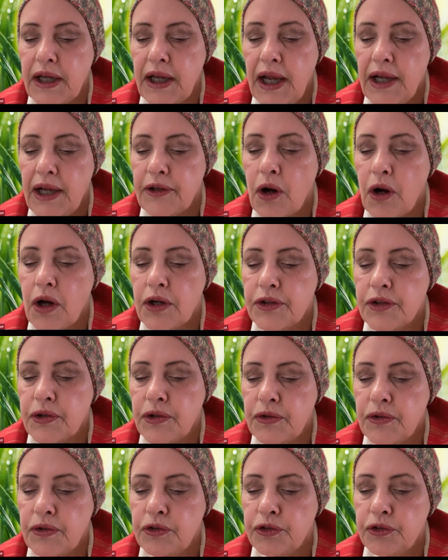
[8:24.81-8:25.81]
and on
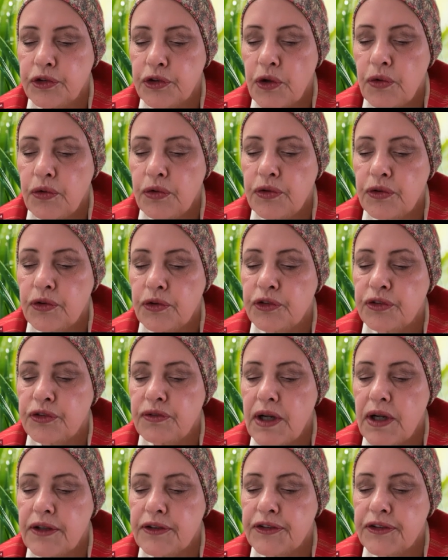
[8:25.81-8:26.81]
whose shoulders
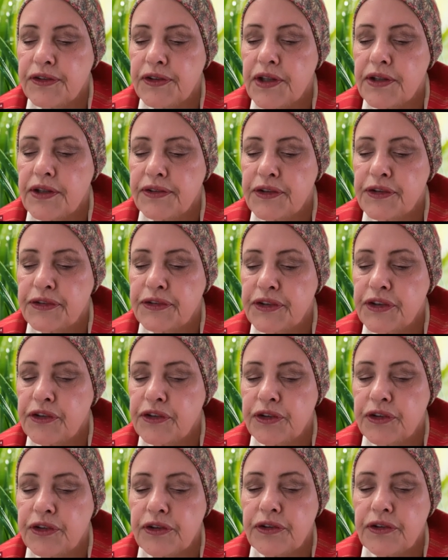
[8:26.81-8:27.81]
rest the
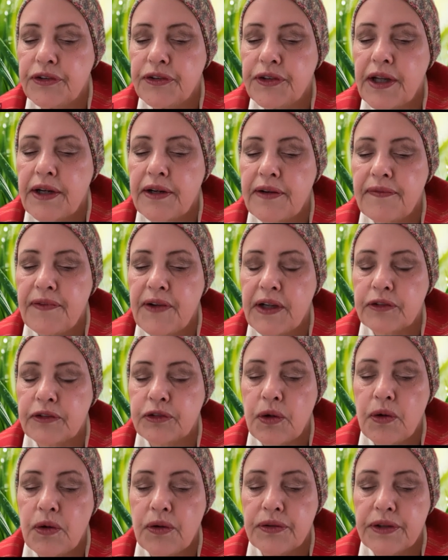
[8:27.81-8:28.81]
decisions that affect
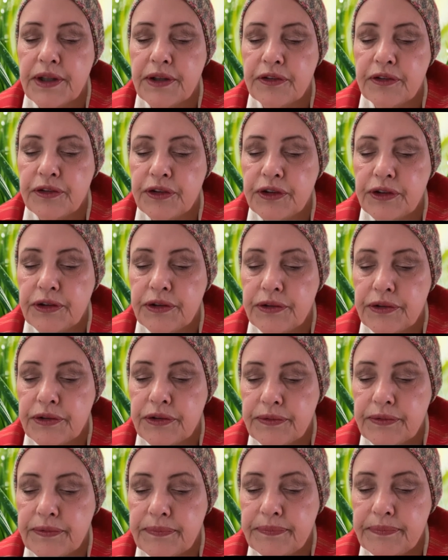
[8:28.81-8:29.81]
all nations.